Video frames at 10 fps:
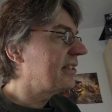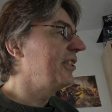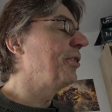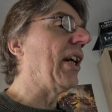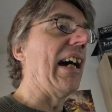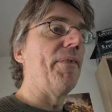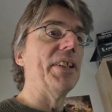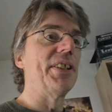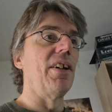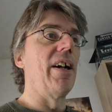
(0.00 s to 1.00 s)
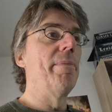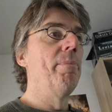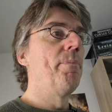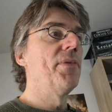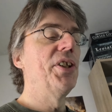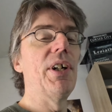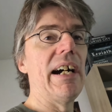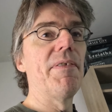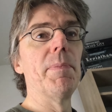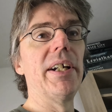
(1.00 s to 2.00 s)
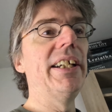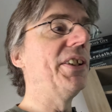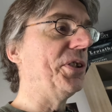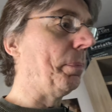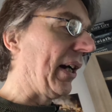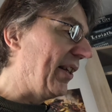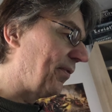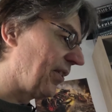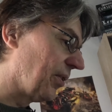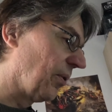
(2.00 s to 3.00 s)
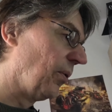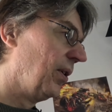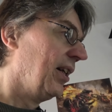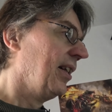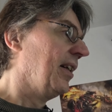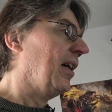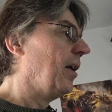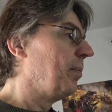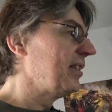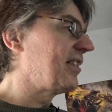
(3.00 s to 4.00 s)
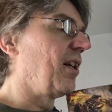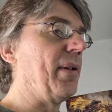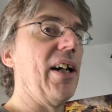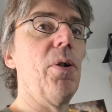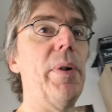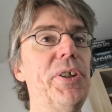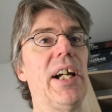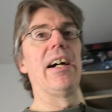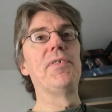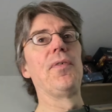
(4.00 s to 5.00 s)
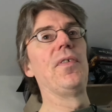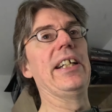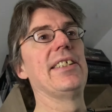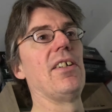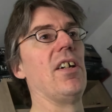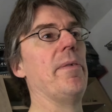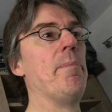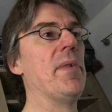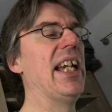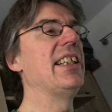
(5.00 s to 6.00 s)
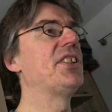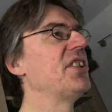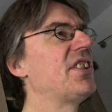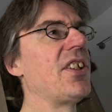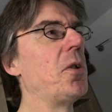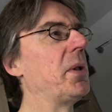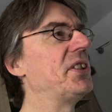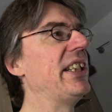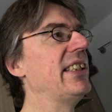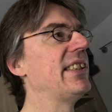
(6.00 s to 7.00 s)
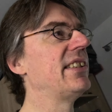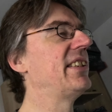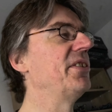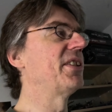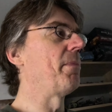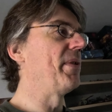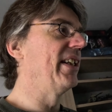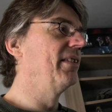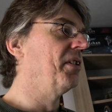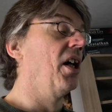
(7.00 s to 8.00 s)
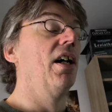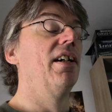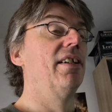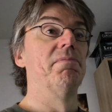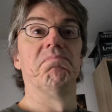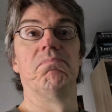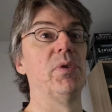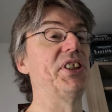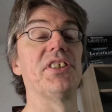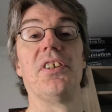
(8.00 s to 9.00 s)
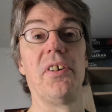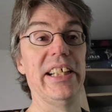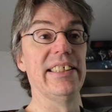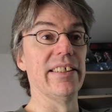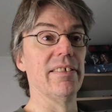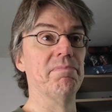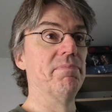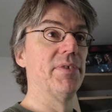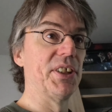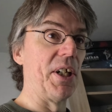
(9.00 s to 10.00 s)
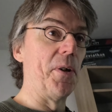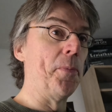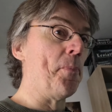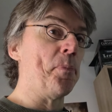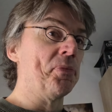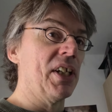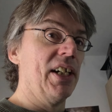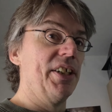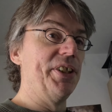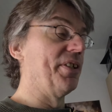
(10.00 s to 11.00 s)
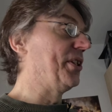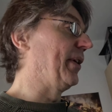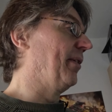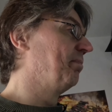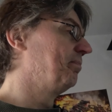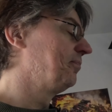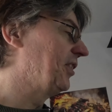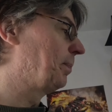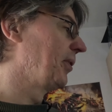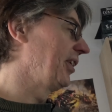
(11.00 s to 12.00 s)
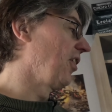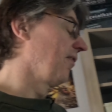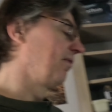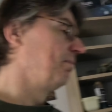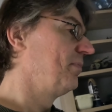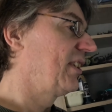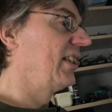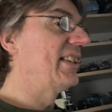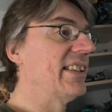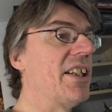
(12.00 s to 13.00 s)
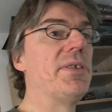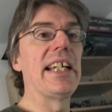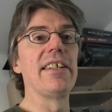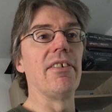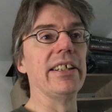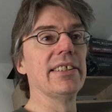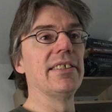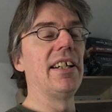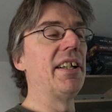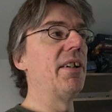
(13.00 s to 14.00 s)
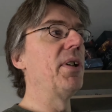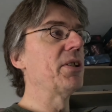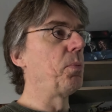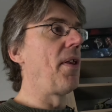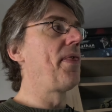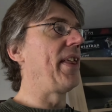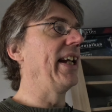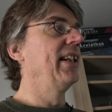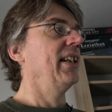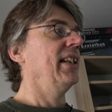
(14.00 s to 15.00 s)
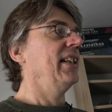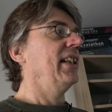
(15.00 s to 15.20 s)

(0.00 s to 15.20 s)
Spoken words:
you have the time, you have the money because you paid for it all, but somehow when you have your free time, it's just so much easier to do something which is a lot easier. So you don't do it. You put it off because there's no deadlines. That's one thing.